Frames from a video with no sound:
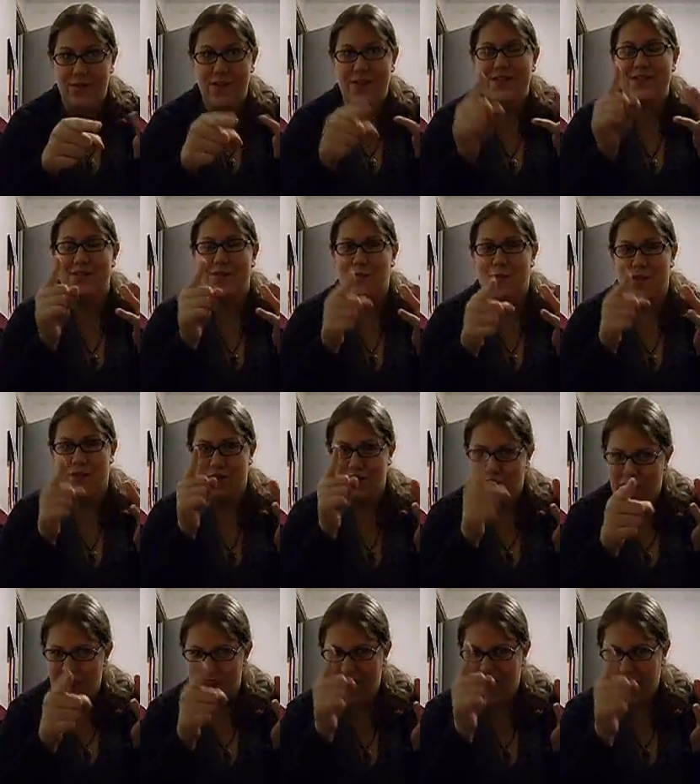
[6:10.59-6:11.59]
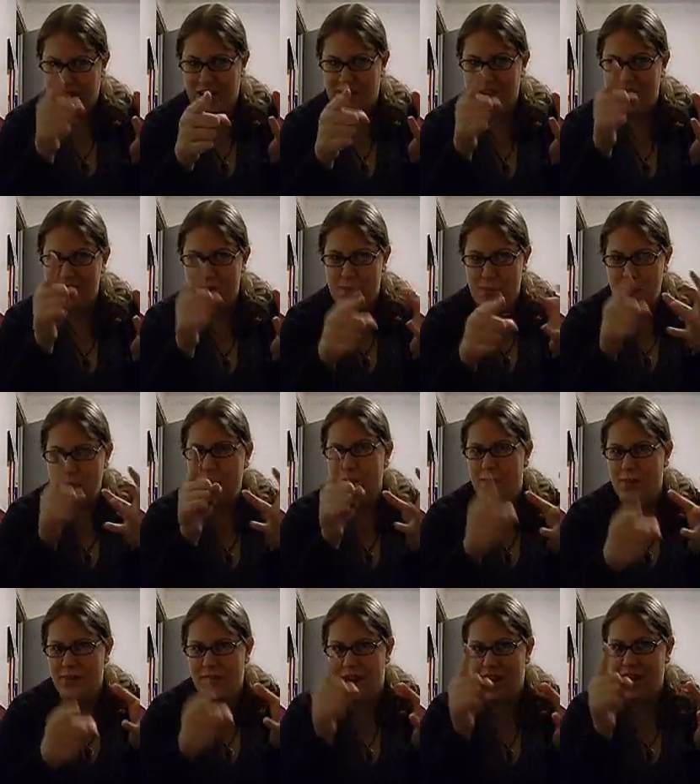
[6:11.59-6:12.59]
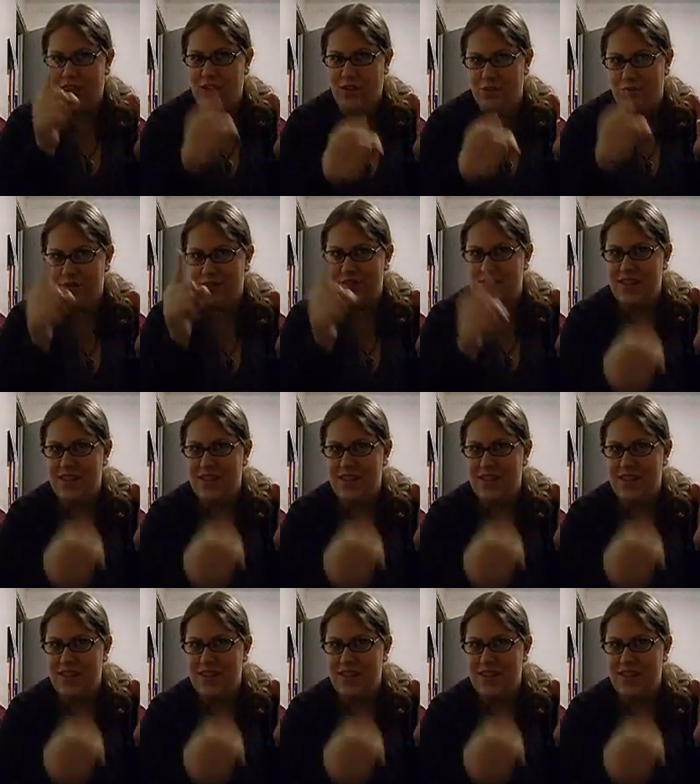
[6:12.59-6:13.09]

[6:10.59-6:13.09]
This is where talking to people that you